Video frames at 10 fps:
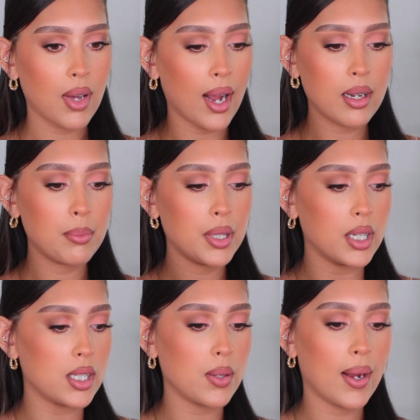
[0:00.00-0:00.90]
I couldn't beat
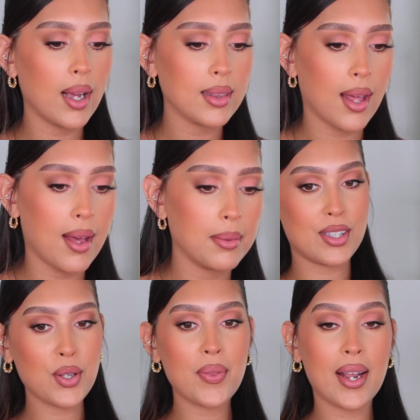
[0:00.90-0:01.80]
it, so I got that.
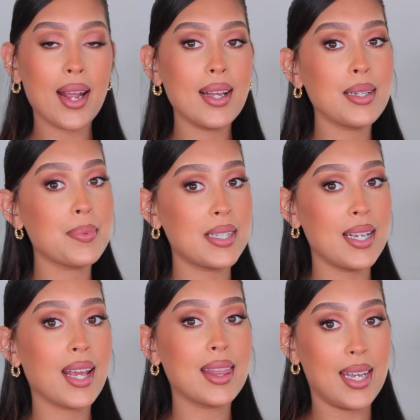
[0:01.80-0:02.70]
So then I end up
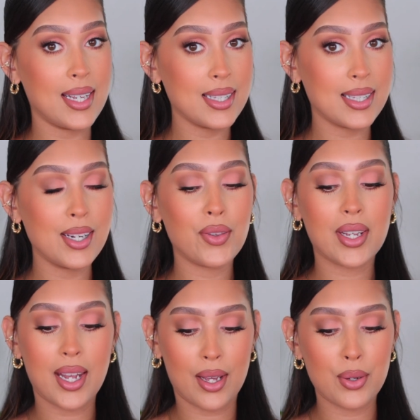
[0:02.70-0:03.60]
seeing this near the
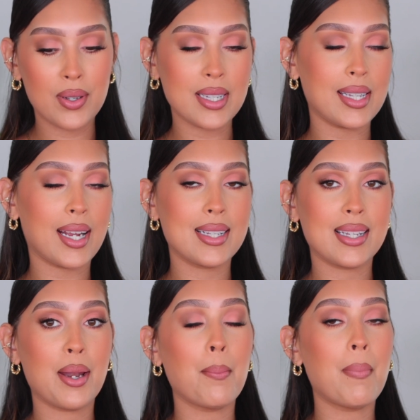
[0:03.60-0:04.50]
candles, and like I
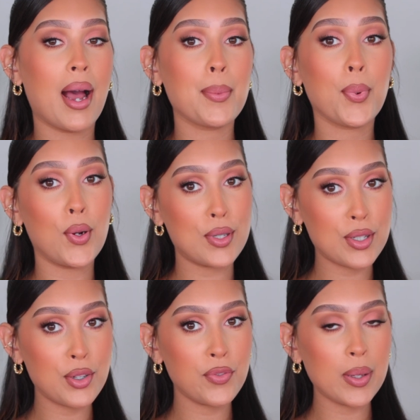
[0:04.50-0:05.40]
said, my
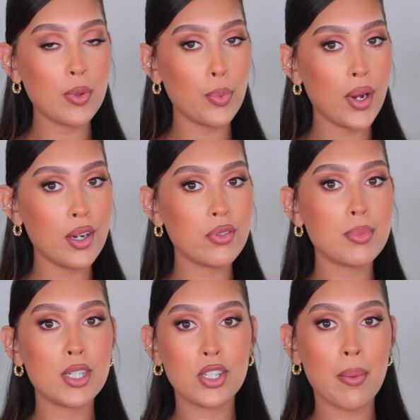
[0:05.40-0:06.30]
personal favorite brand from
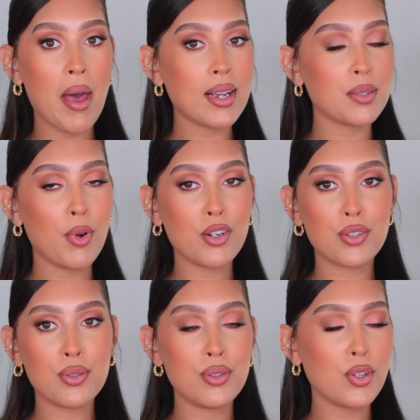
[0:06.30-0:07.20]
TJ Maxx,
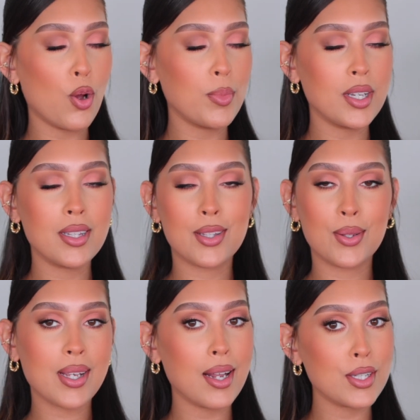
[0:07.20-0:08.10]
Marshalls, Home Goods,
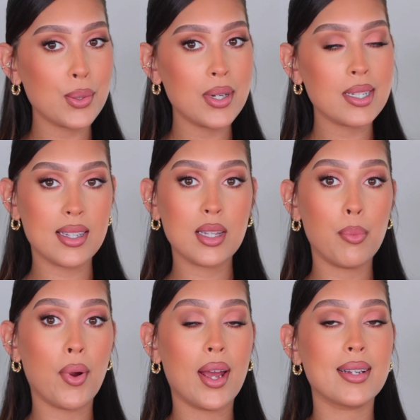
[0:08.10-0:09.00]
those kind of stores, is the
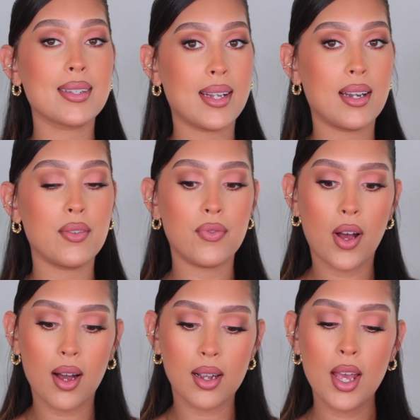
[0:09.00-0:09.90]
brand Sand and
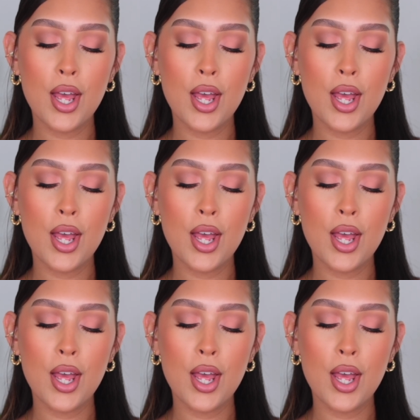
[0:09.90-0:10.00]
Fog.